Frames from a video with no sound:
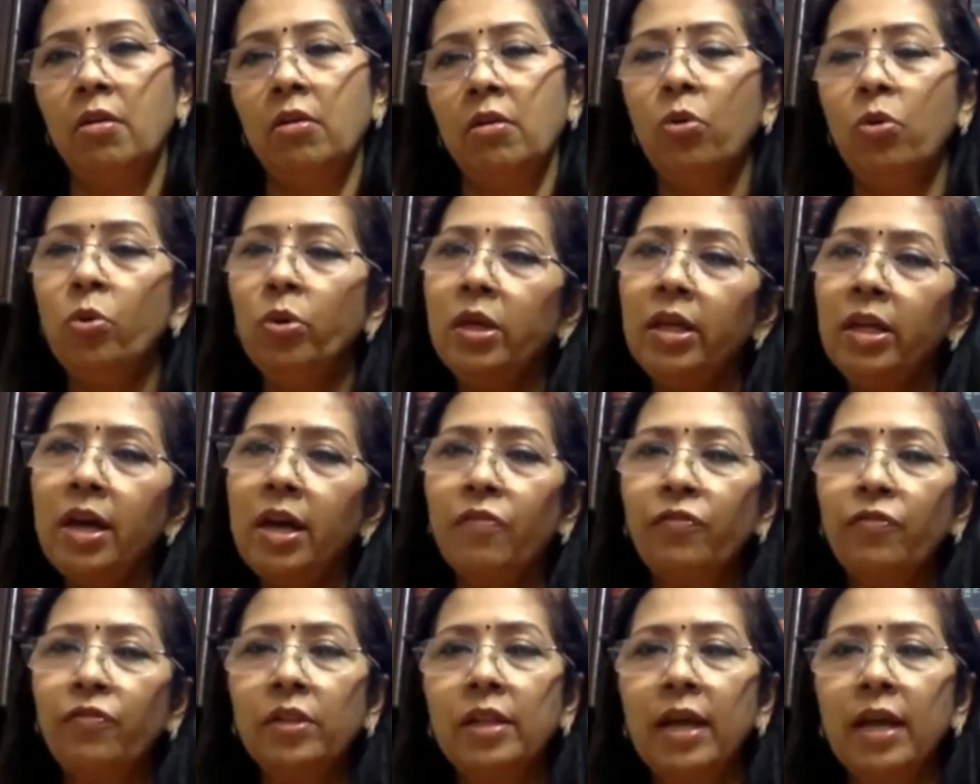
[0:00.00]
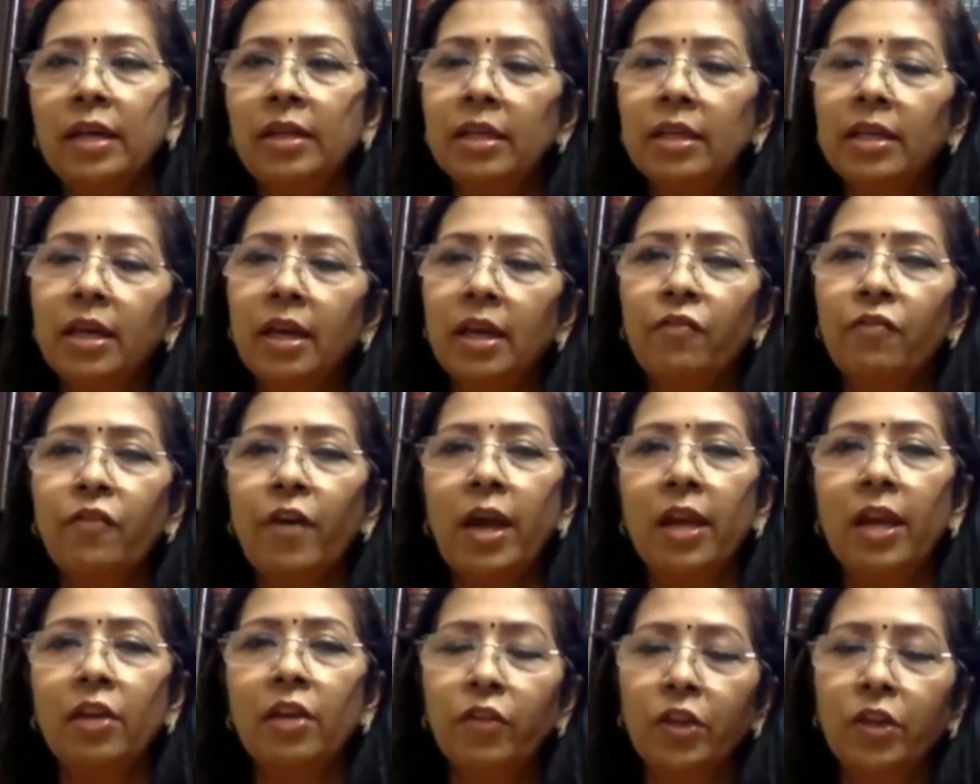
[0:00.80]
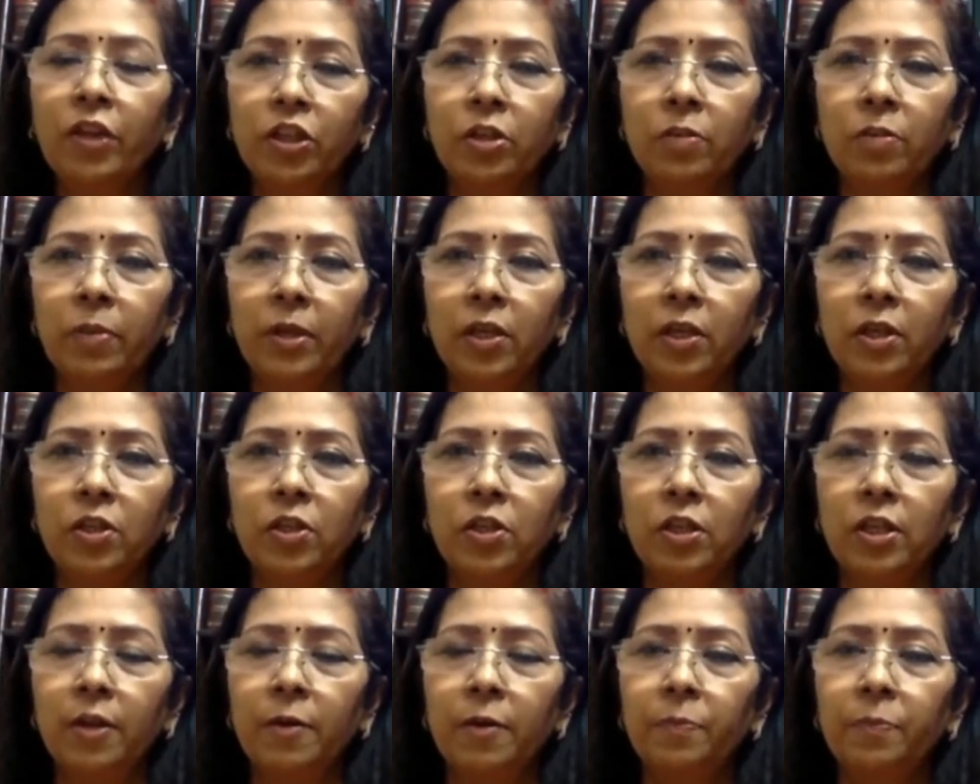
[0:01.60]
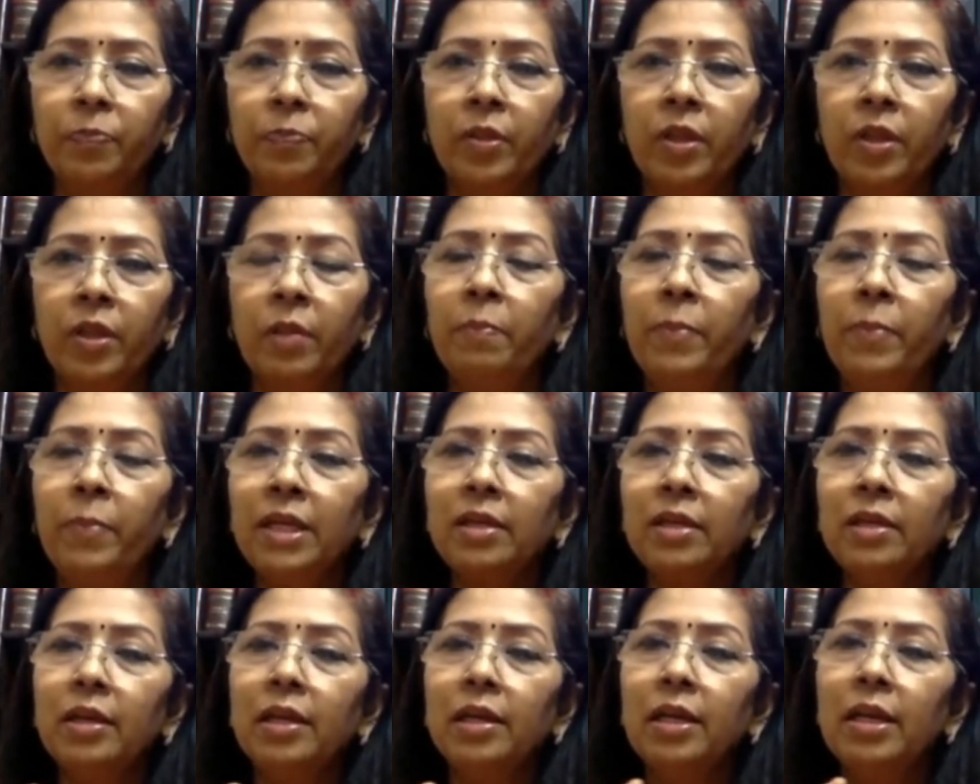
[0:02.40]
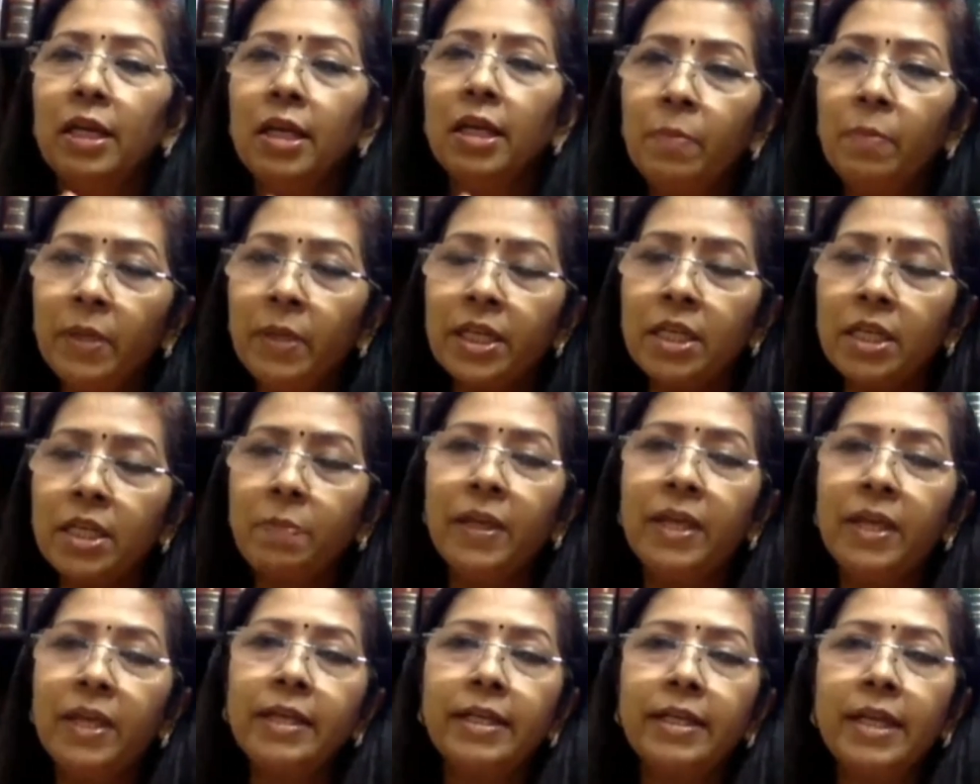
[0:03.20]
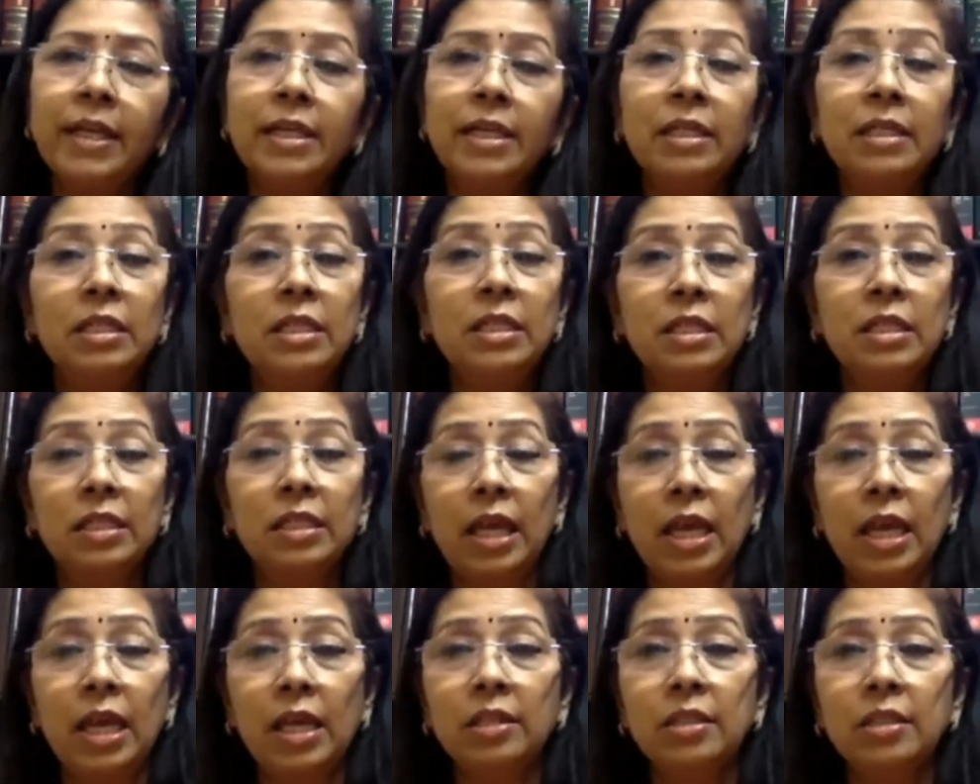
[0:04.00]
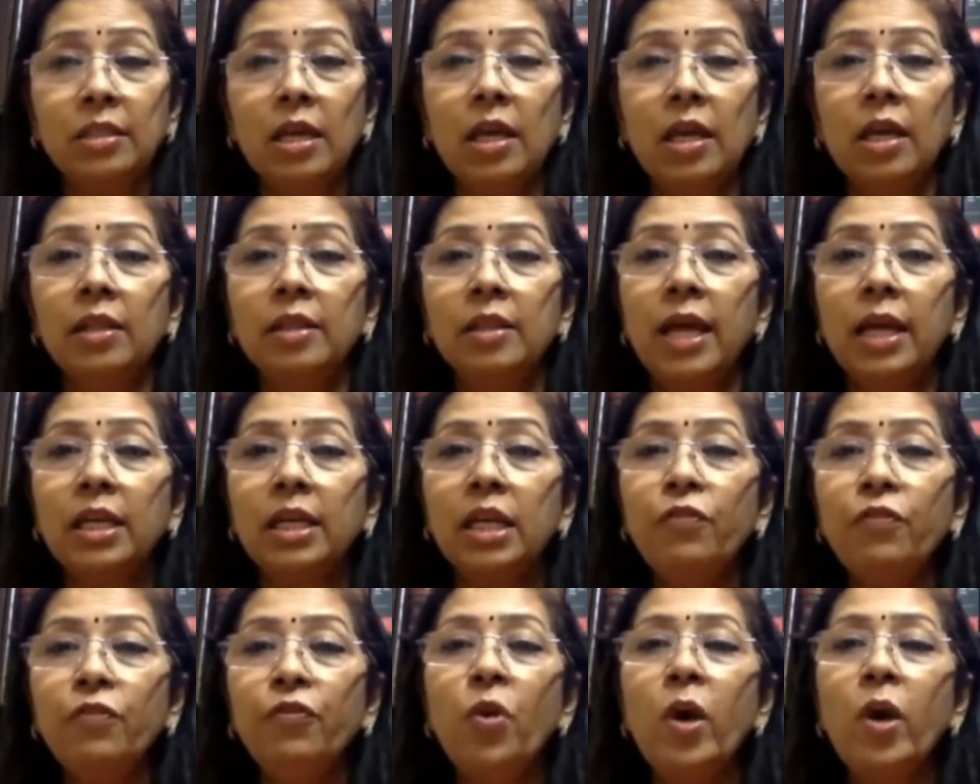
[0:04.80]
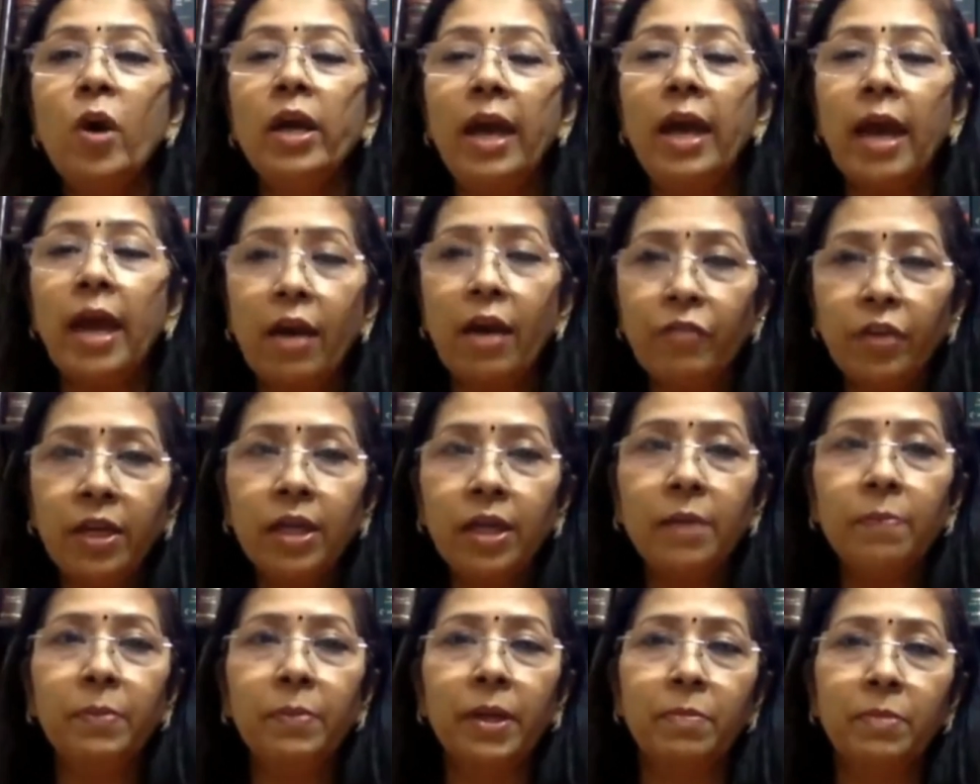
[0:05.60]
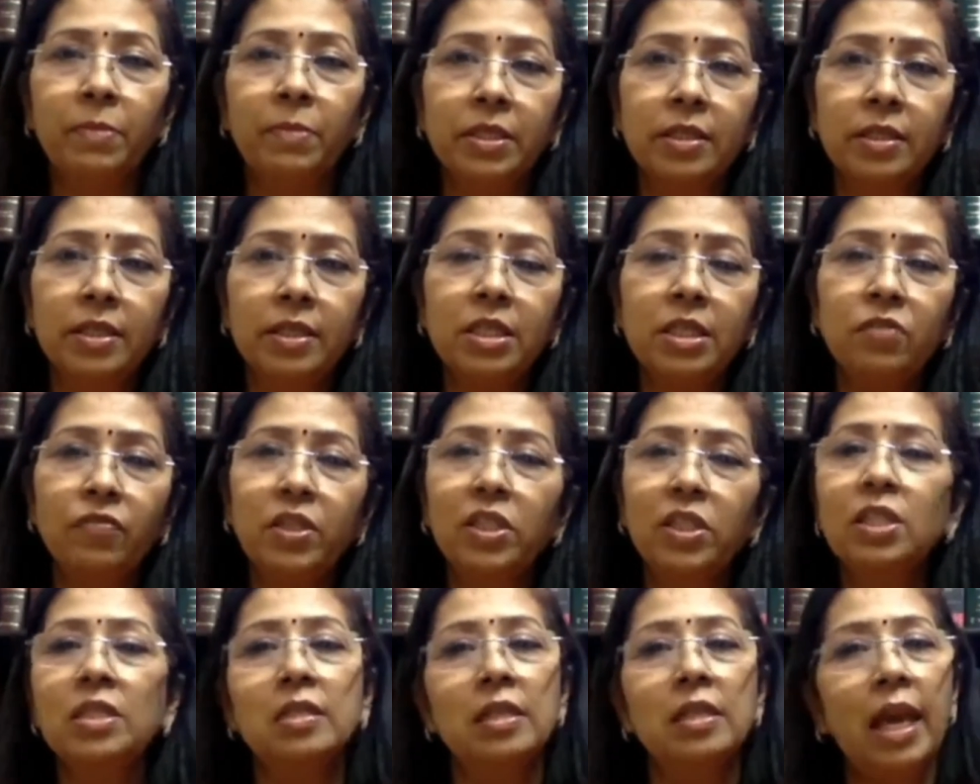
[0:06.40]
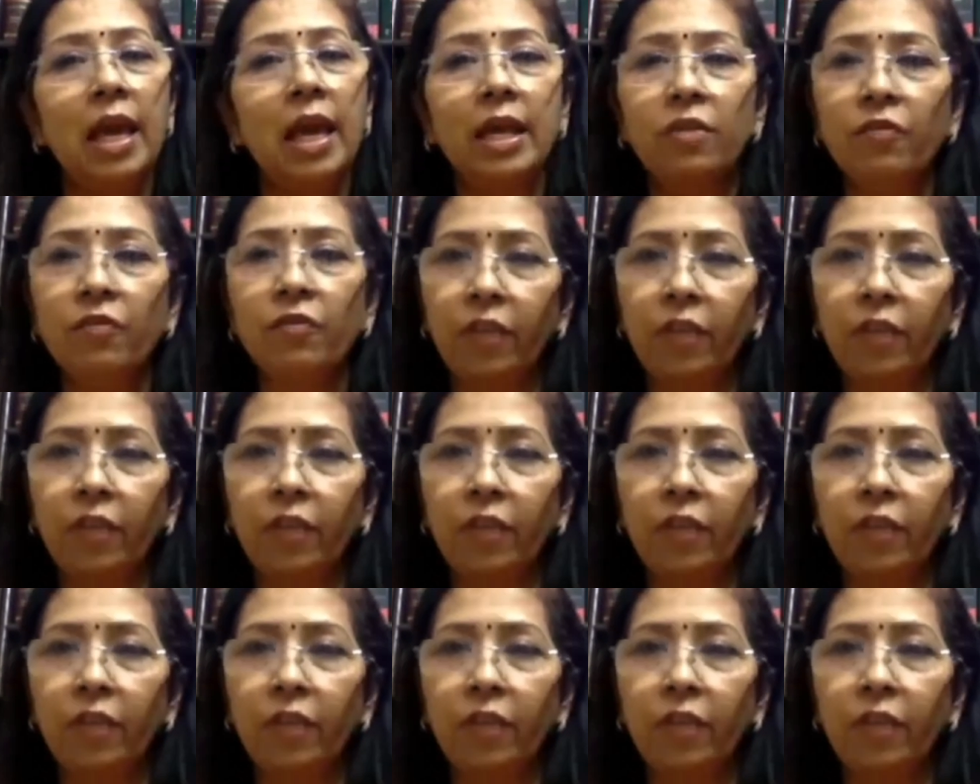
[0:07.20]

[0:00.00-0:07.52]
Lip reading: Only after that he can file eviction petition. But limited period tenancy says that if you are having a premises which is lying